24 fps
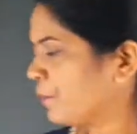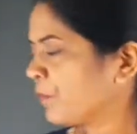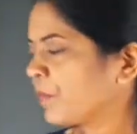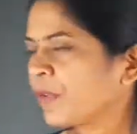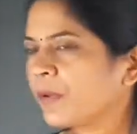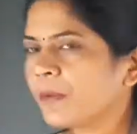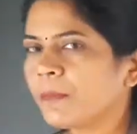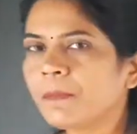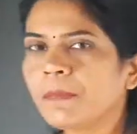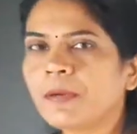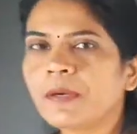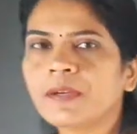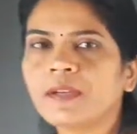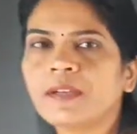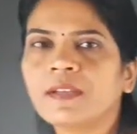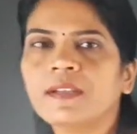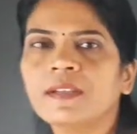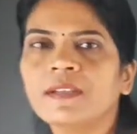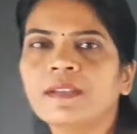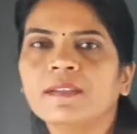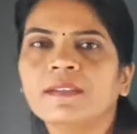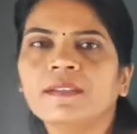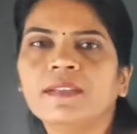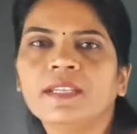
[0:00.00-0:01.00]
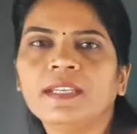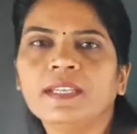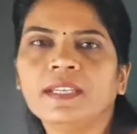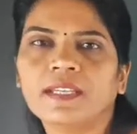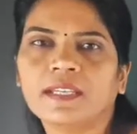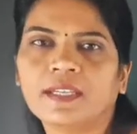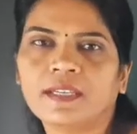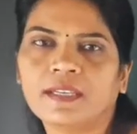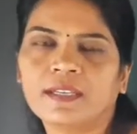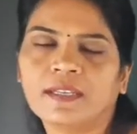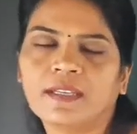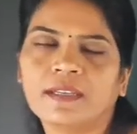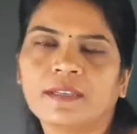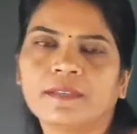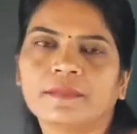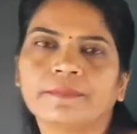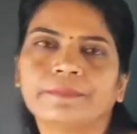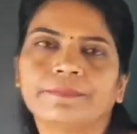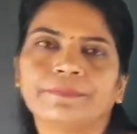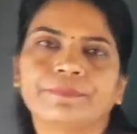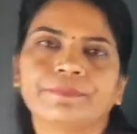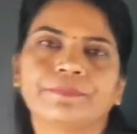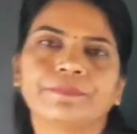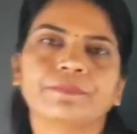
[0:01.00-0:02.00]
But see here,
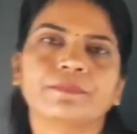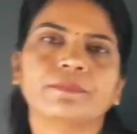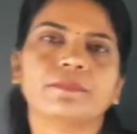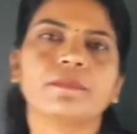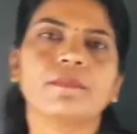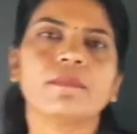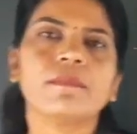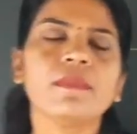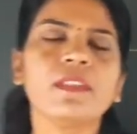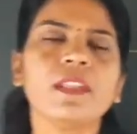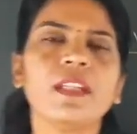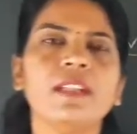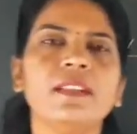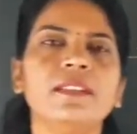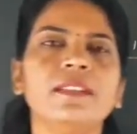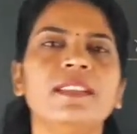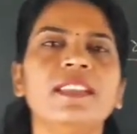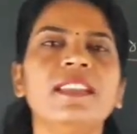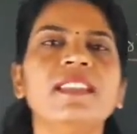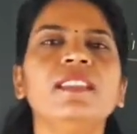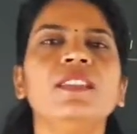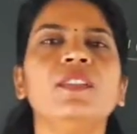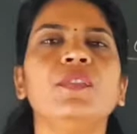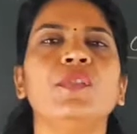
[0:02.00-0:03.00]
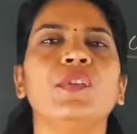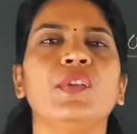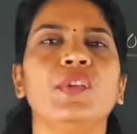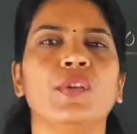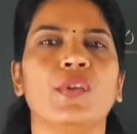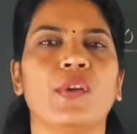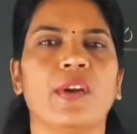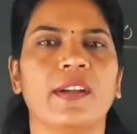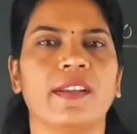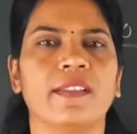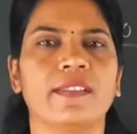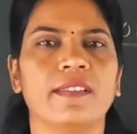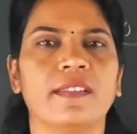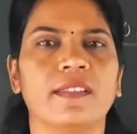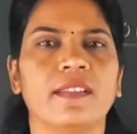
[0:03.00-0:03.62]
these viroids